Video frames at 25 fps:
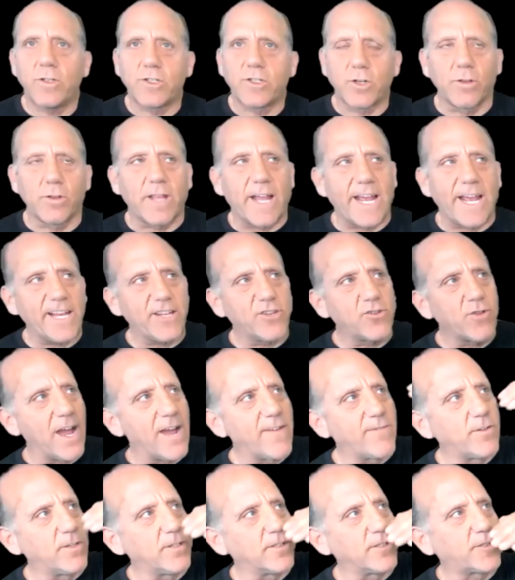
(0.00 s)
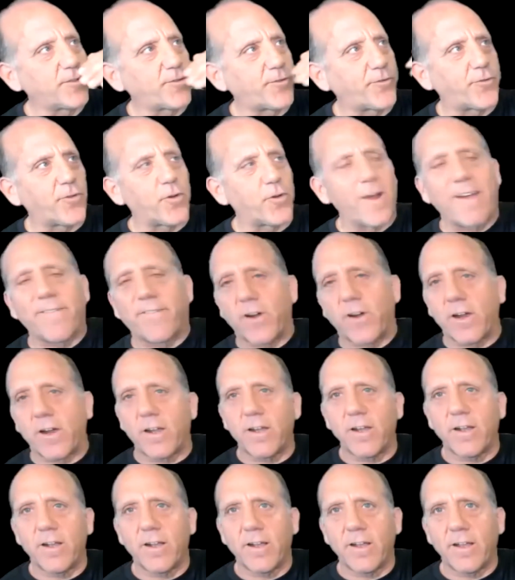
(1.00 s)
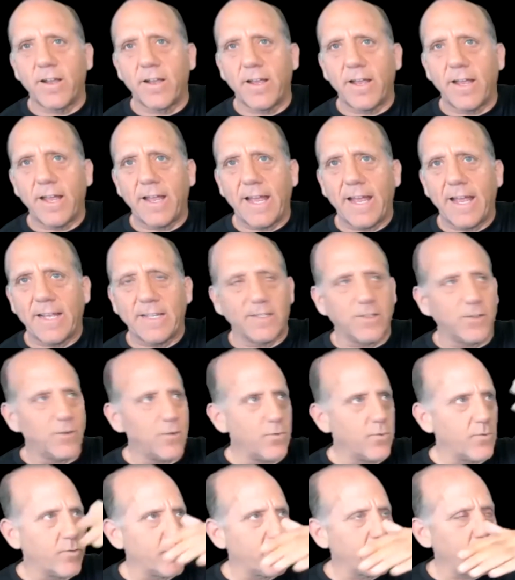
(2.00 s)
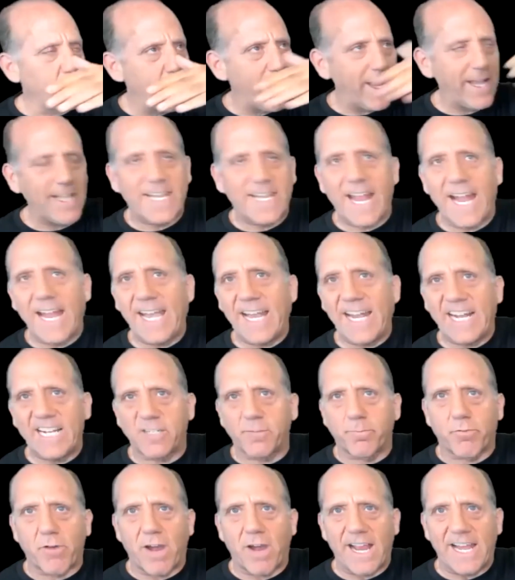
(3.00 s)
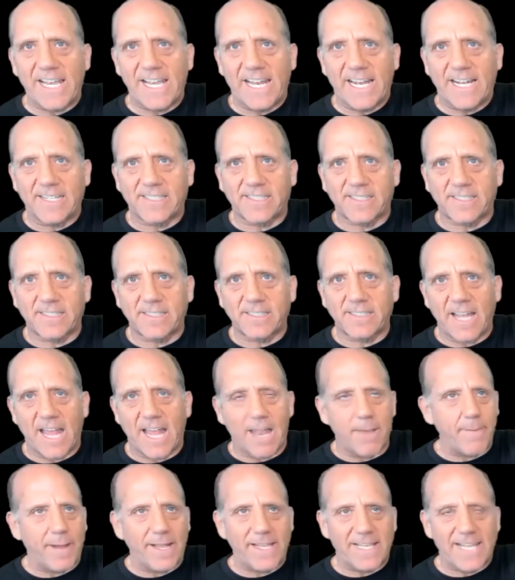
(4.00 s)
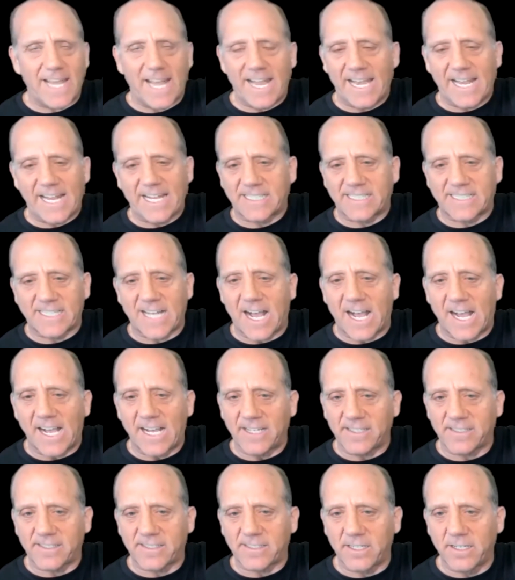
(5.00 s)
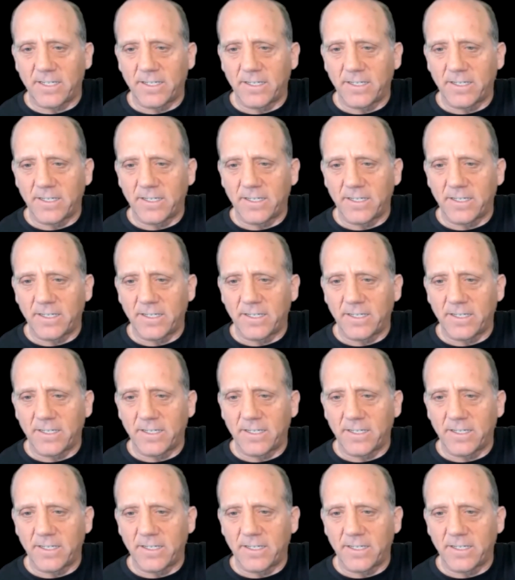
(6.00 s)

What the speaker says: light travels forever, maintaining its brightness and maintaining its size.